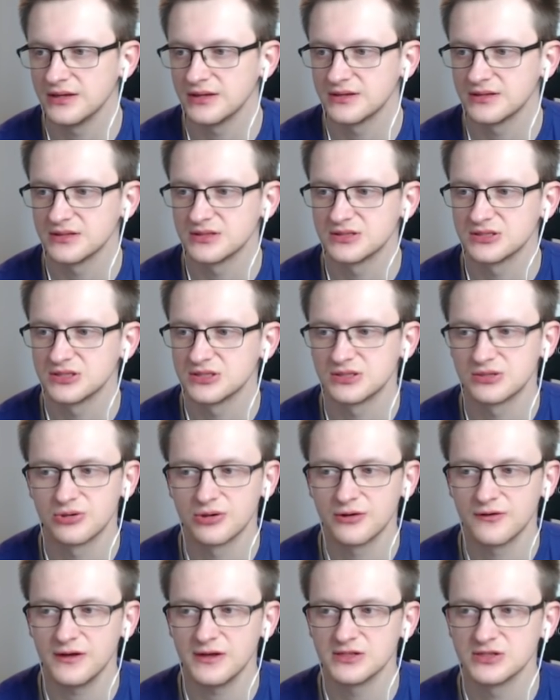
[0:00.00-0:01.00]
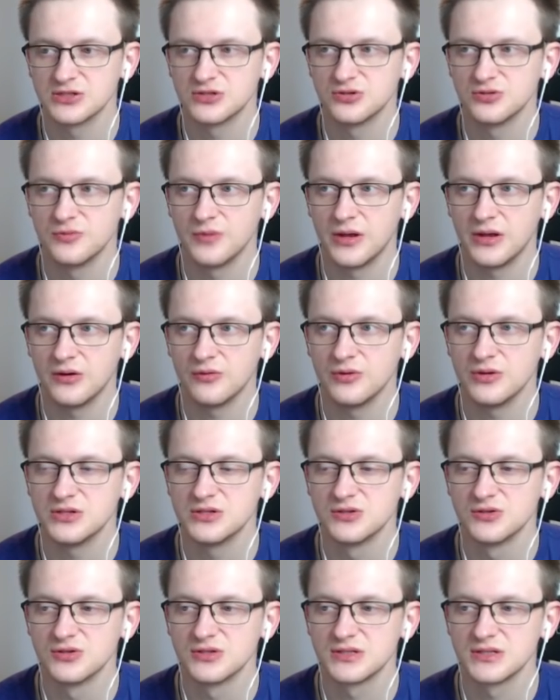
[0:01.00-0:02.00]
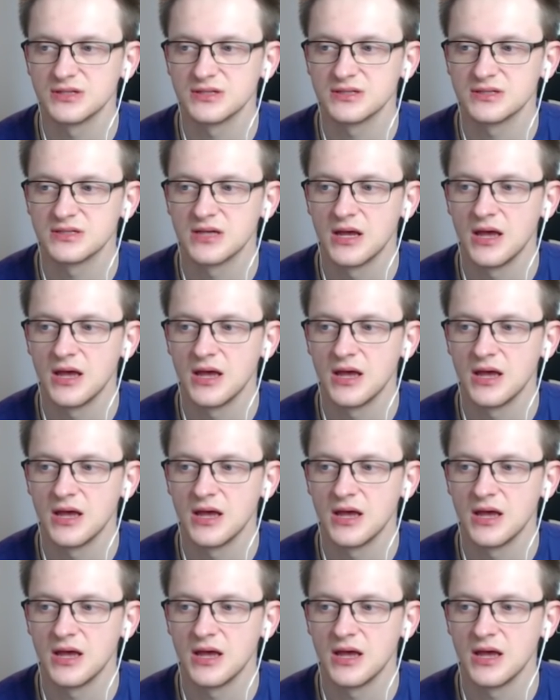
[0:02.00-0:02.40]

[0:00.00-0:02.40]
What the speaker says: It just requires too many resources,